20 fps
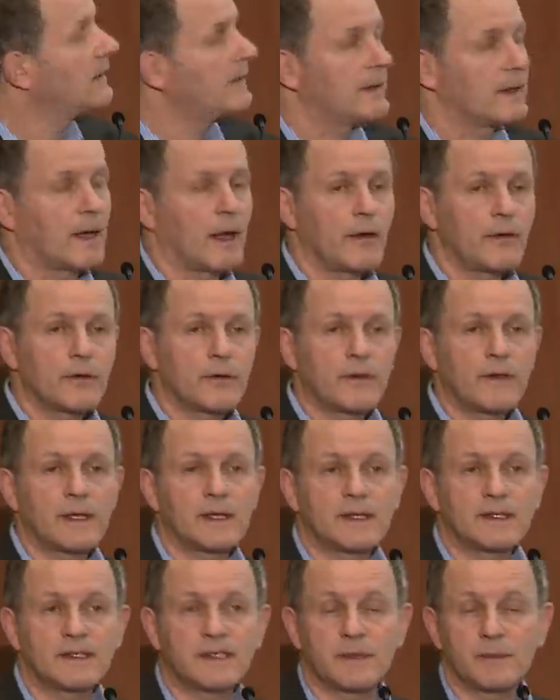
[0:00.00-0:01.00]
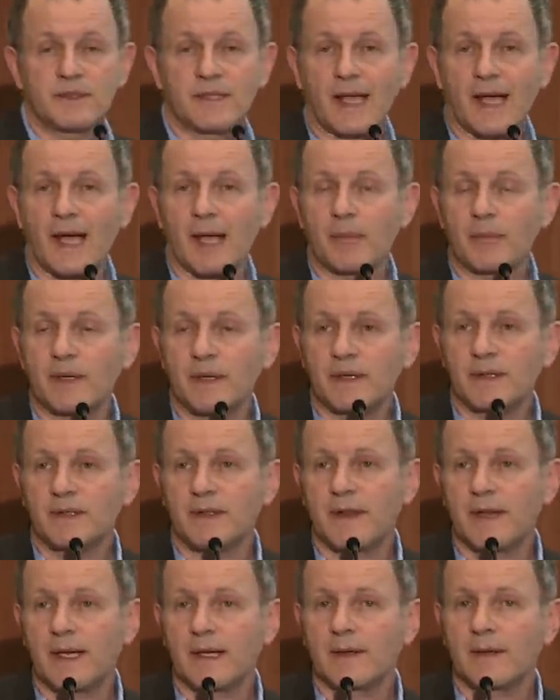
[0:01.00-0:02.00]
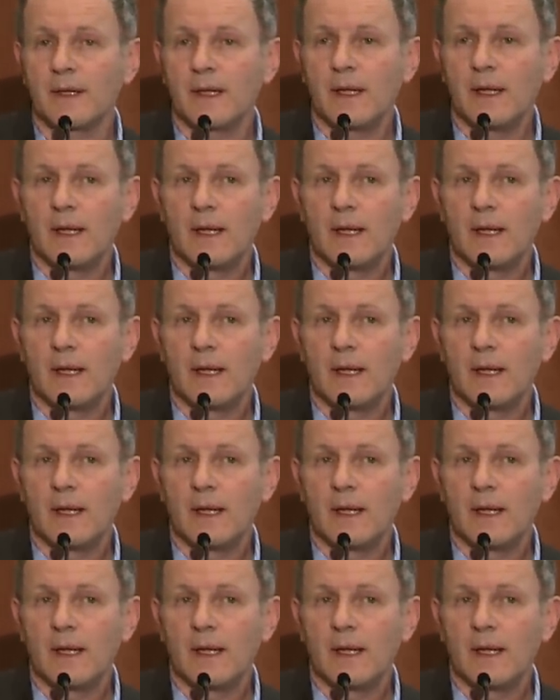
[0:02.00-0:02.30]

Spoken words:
The other thing that seems to happen is that